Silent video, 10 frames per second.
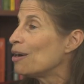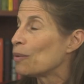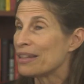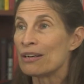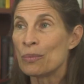
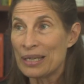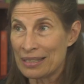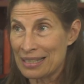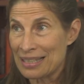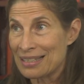Well, there are
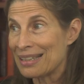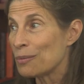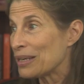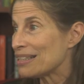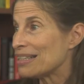witnesses, and the
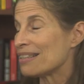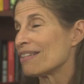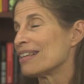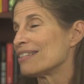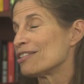witnesses are
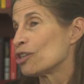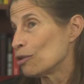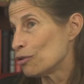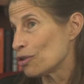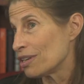the
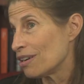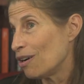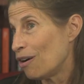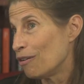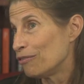children
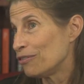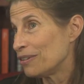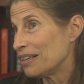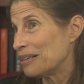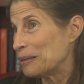of
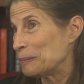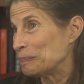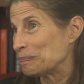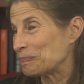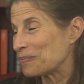um,